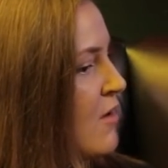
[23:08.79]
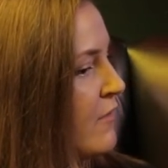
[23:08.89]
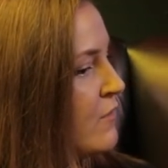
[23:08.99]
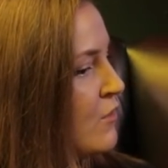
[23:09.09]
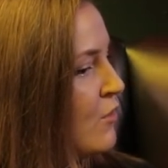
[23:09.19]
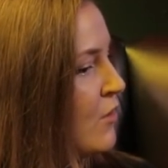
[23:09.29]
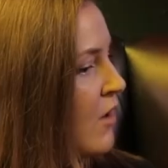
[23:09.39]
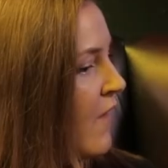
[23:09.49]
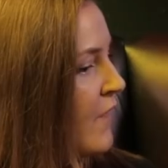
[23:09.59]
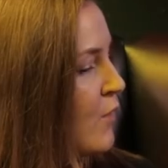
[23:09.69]
you have to do
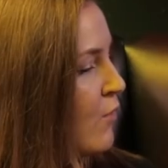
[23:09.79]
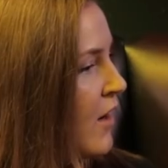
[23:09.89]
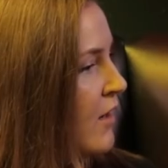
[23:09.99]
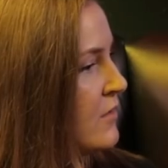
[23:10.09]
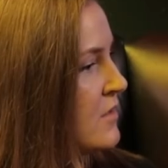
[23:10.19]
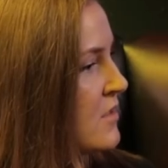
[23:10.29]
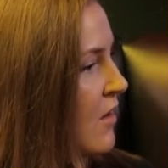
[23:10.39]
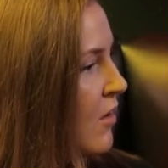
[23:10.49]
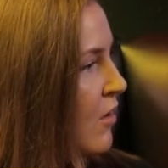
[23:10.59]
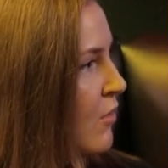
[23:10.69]
it on the grounds
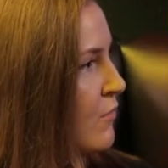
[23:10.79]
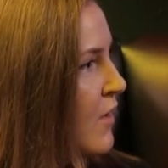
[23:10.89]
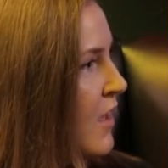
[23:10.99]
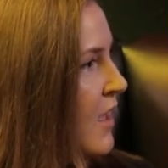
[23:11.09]
of,